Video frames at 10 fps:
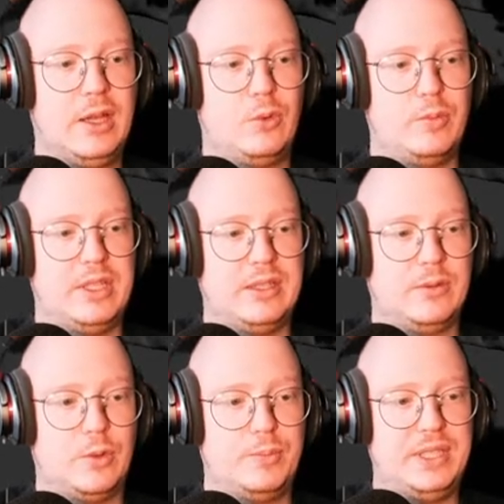would be
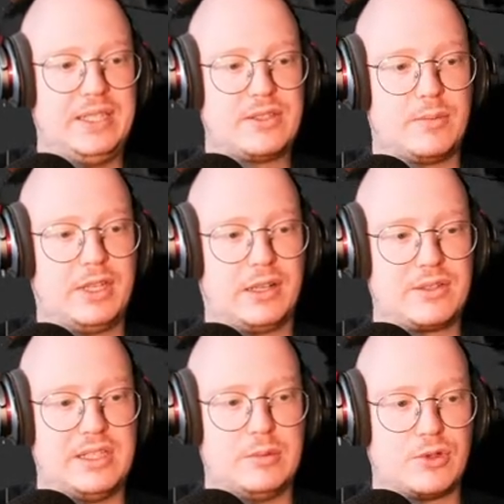would beat something like
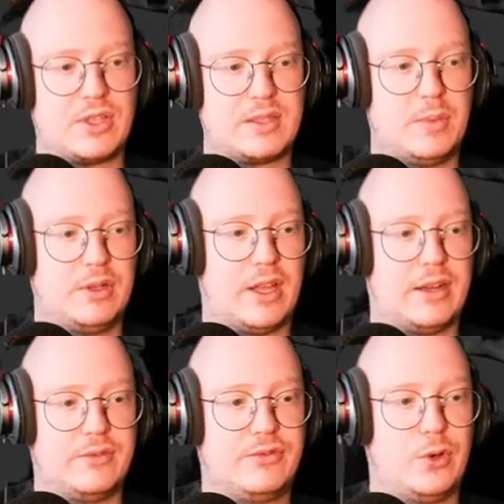ZBrush that's been
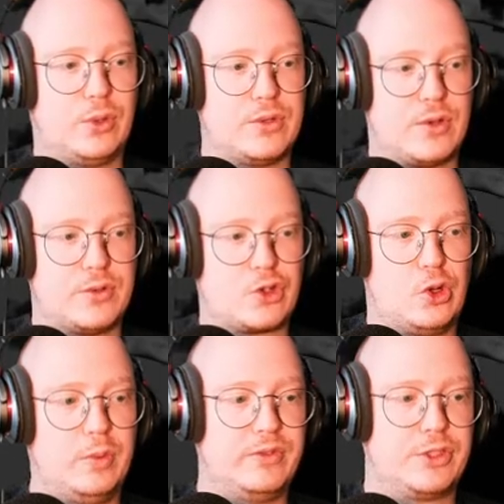had a focus on
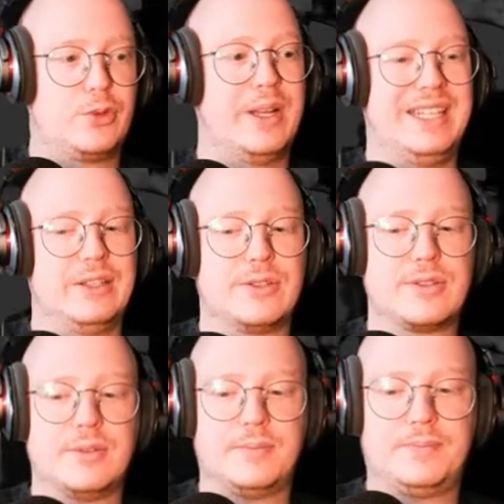sculpting for 20 years.